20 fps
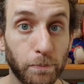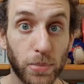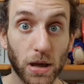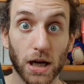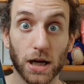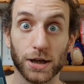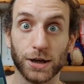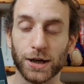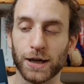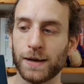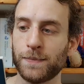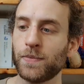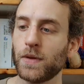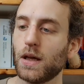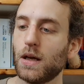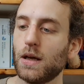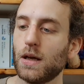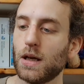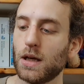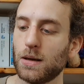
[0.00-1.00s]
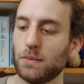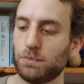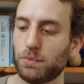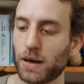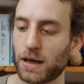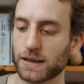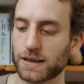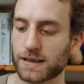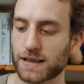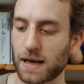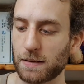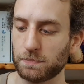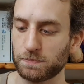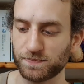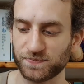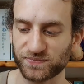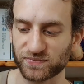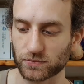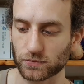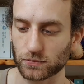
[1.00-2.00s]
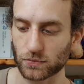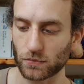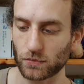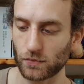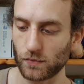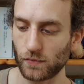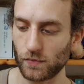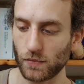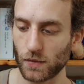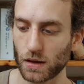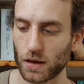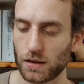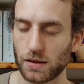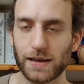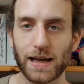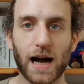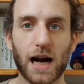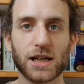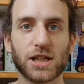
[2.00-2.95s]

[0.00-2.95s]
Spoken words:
burner. But yeah,